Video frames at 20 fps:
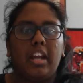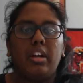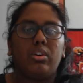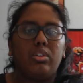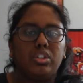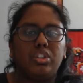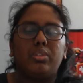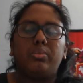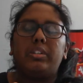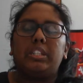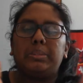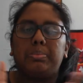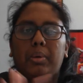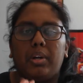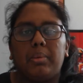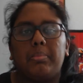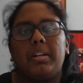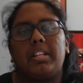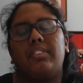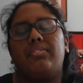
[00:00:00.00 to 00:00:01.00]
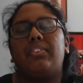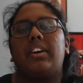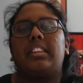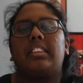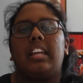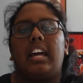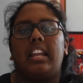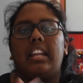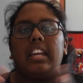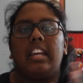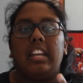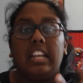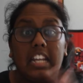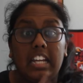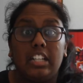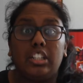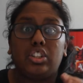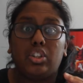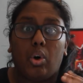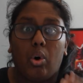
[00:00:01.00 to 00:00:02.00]
And also we spoke about the fact that
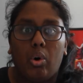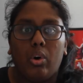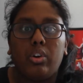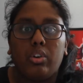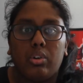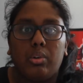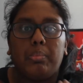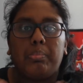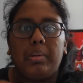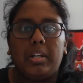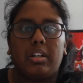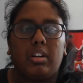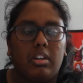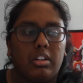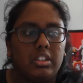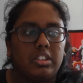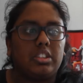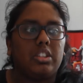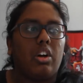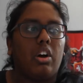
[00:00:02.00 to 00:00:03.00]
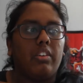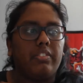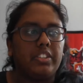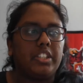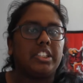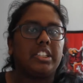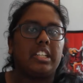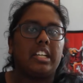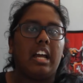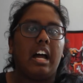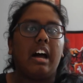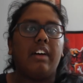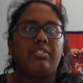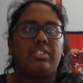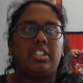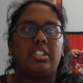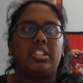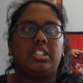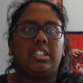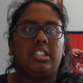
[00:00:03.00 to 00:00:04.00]
it is oil because obviously
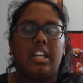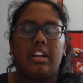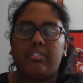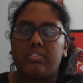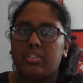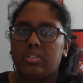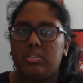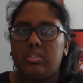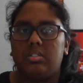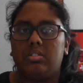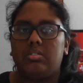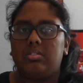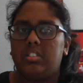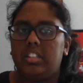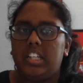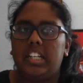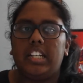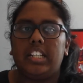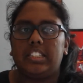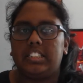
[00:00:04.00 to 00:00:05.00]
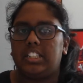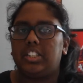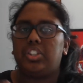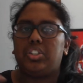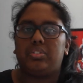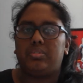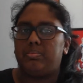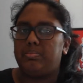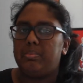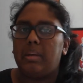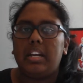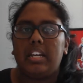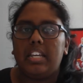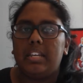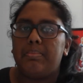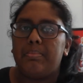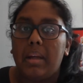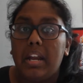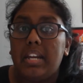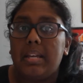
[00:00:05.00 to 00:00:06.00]
after several years and
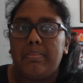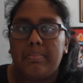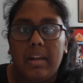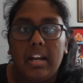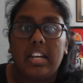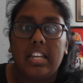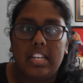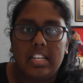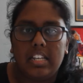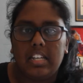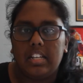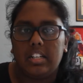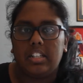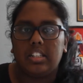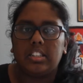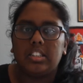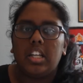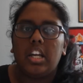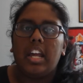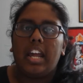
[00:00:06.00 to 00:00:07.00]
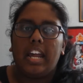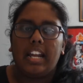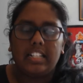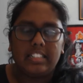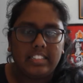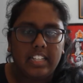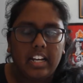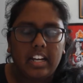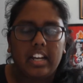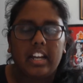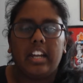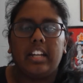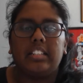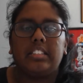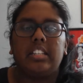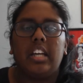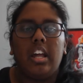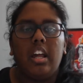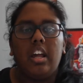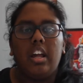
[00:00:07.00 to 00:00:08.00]
many, many, many years and
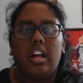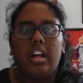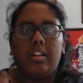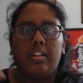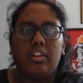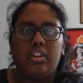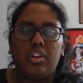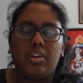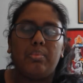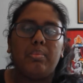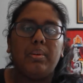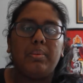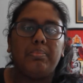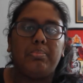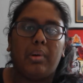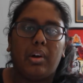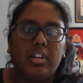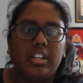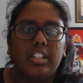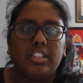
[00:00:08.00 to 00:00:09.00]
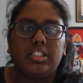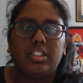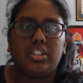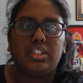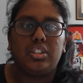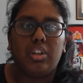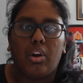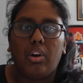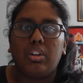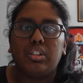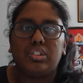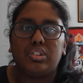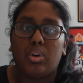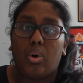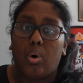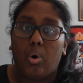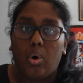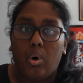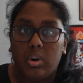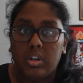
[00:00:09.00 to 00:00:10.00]
decades, human bodies turn
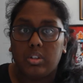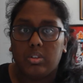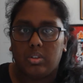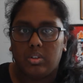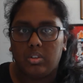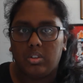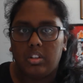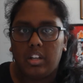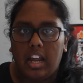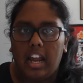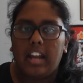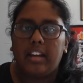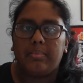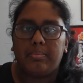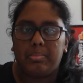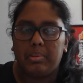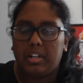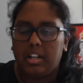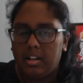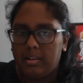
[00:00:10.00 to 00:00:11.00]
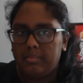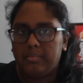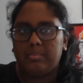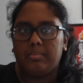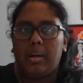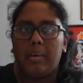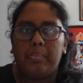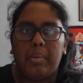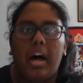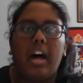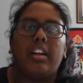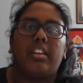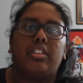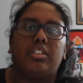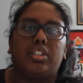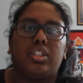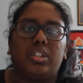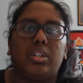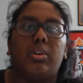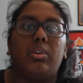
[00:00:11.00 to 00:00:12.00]
to oil and become a part of
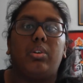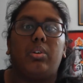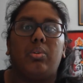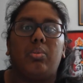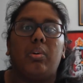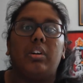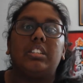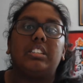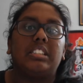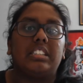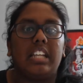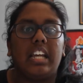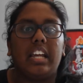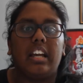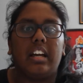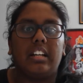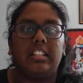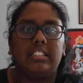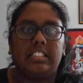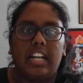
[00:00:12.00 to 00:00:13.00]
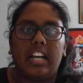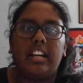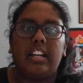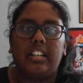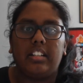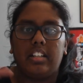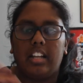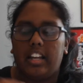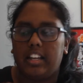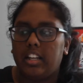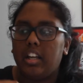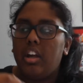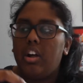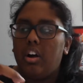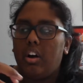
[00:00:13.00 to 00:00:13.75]
the soil once they are dead and like